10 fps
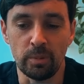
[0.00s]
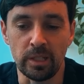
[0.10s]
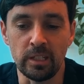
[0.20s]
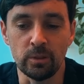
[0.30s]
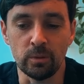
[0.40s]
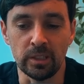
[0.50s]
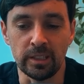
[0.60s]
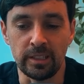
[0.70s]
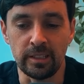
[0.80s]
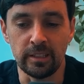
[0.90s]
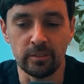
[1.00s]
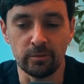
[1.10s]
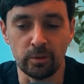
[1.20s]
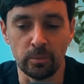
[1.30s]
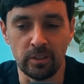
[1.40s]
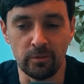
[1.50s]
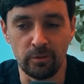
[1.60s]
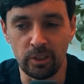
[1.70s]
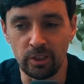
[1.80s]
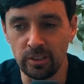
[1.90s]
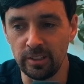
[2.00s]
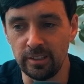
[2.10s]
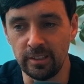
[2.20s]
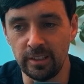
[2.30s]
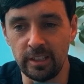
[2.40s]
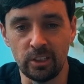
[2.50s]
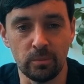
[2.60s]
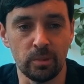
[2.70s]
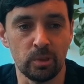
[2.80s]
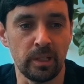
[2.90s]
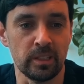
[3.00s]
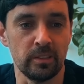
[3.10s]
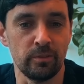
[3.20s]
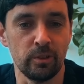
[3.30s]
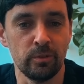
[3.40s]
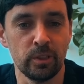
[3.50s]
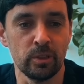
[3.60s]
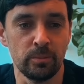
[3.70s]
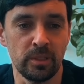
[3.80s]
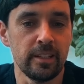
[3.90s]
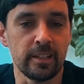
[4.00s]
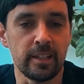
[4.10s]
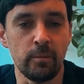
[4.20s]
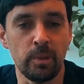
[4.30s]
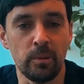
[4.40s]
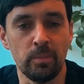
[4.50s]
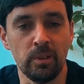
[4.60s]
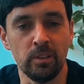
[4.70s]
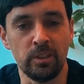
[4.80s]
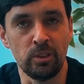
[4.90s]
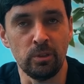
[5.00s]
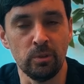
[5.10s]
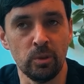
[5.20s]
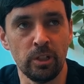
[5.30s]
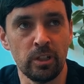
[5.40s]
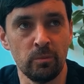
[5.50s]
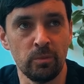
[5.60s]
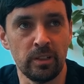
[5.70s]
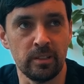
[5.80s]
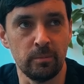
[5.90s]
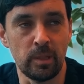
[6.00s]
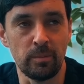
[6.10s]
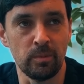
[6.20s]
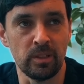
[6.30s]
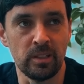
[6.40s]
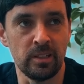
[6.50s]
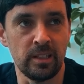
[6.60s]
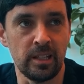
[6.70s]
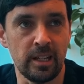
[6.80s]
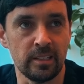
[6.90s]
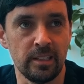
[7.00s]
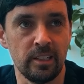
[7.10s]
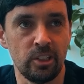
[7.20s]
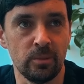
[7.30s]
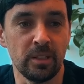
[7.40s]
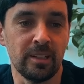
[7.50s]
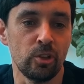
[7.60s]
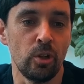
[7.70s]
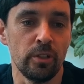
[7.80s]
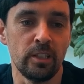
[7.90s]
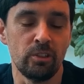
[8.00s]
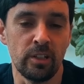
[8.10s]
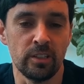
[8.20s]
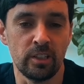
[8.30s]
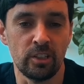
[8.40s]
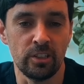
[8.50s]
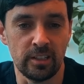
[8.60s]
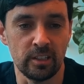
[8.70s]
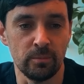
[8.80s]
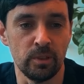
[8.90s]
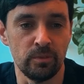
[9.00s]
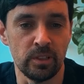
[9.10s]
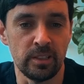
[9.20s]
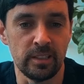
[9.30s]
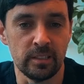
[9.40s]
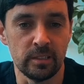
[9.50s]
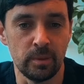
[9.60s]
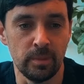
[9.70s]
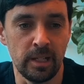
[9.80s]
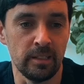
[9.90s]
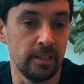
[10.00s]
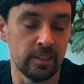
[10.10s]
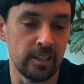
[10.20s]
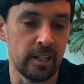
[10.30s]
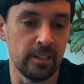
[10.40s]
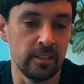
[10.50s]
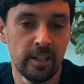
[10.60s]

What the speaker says: but equally from a vision and leadership perspective, who were some of the key people that you were working with and maybe within EA's leadership that saw this transition as a move that needed to be made? Because again,